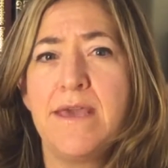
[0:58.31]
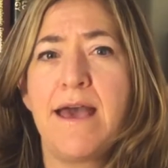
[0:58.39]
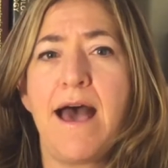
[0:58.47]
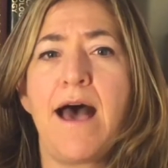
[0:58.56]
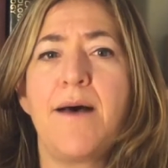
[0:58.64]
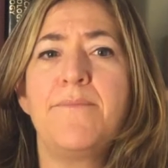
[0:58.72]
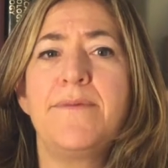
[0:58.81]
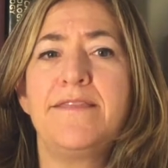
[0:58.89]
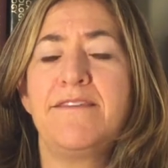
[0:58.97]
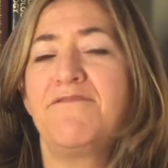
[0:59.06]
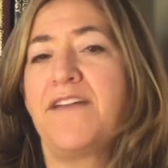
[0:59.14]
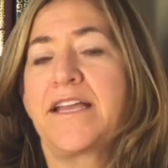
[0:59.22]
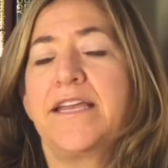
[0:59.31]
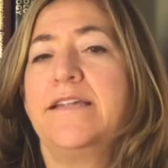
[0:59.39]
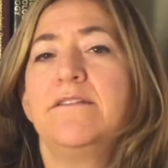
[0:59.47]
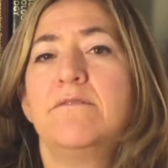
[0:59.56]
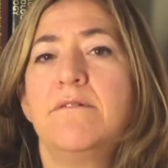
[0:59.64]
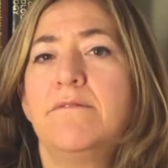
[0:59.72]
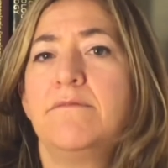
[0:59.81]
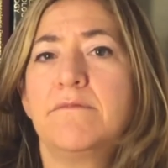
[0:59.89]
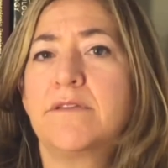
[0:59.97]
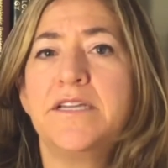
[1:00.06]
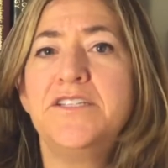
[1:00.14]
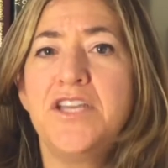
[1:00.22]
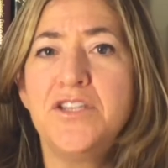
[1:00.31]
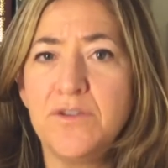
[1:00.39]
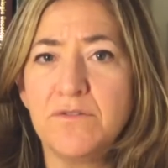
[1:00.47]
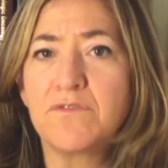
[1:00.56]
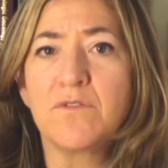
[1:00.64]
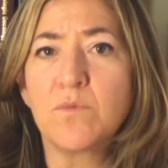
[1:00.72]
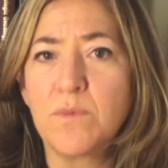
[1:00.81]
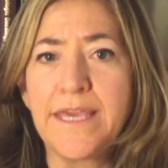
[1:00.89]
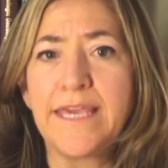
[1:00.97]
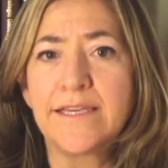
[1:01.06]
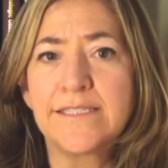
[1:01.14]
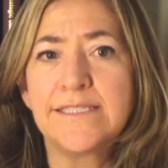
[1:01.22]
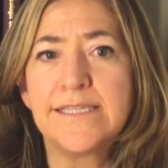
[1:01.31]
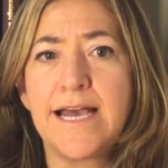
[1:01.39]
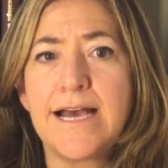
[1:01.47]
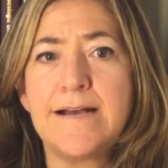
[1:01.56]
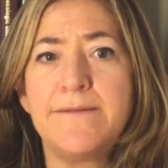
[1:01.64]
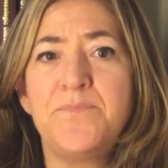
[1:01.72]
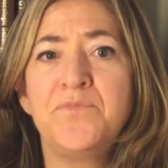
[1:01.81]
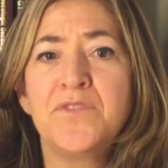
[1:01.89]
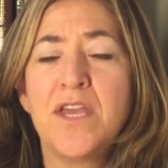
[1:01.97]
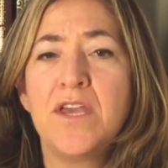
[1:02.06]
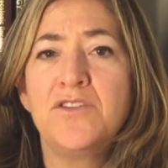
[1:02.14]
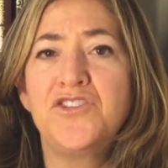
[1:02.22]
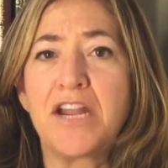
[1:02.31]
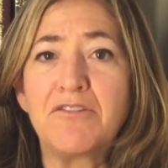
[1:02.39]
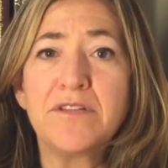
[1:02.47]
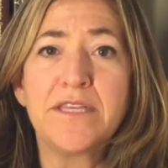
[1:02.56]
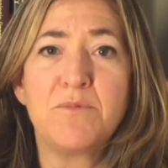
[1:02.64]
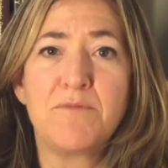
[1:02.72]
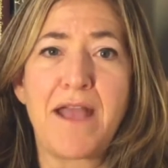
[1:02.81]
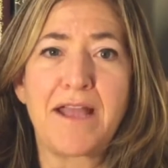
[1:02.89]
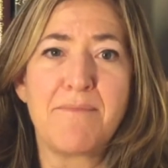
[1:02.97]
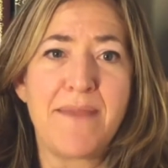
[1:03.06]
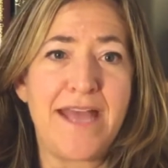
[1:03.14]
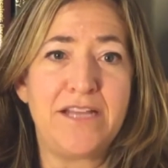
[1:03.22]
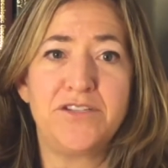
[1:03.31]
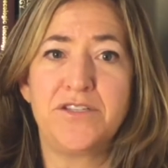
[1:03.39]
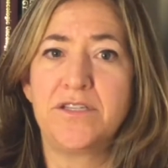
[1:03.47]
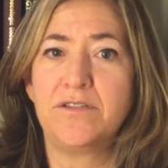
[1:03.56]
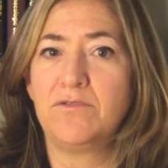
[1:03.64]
Um, the effect can continue for weeks. Um, generally, we recommend